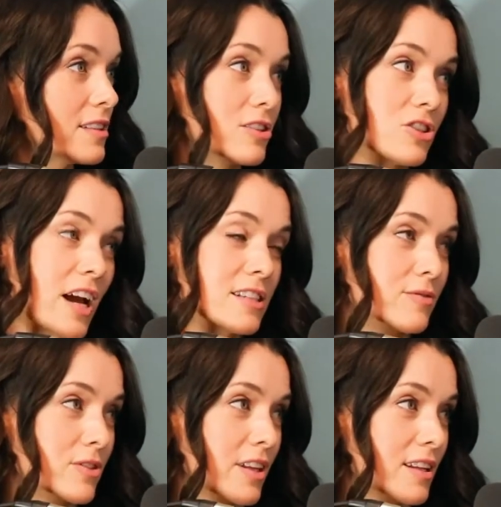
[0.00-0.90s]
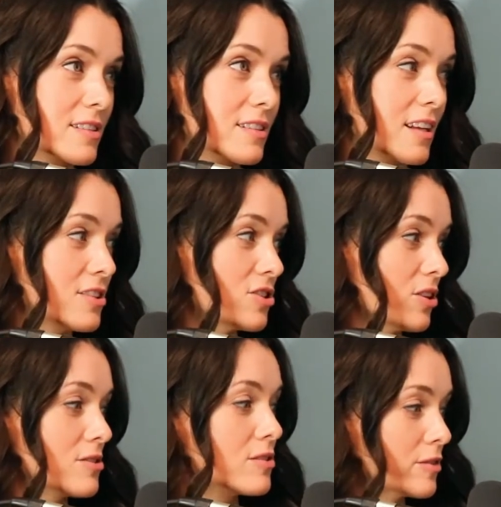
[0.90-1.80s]
That's how she asks for things. And
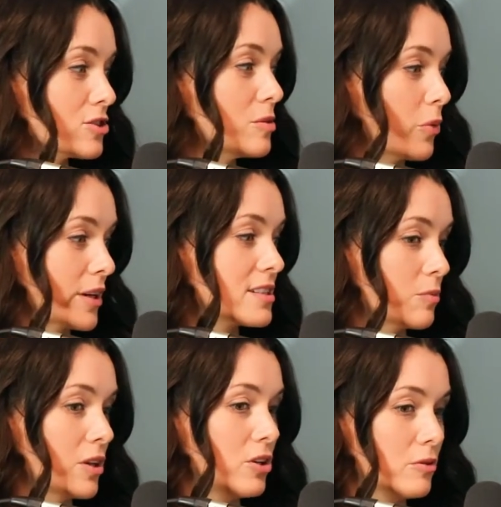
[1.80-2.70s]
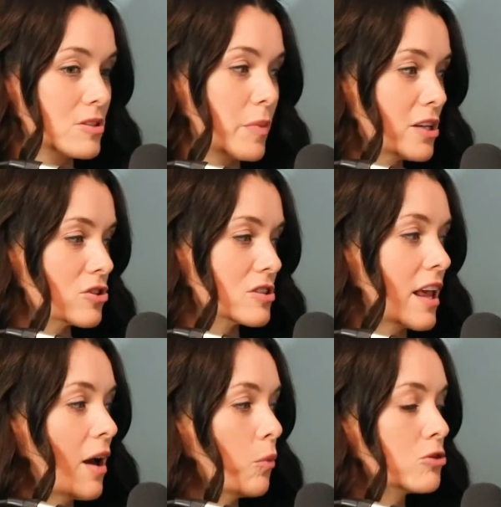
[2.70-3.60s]
she goes over and she points, and we use
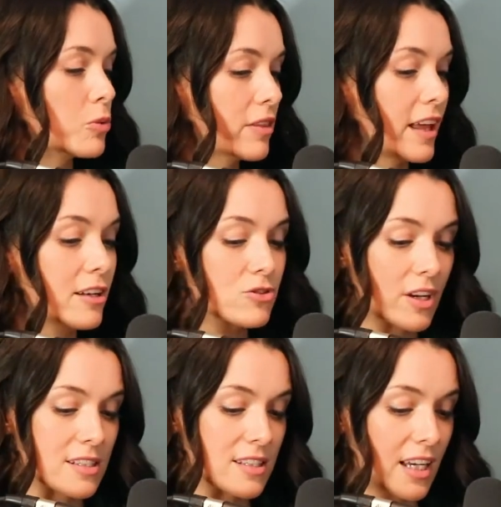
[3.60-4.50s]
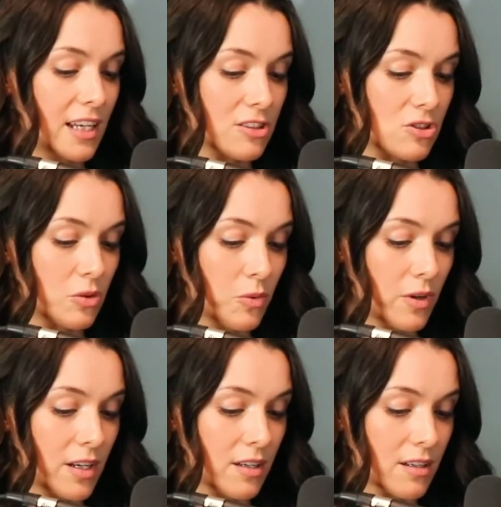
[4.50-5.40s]
pictures, which will then translate into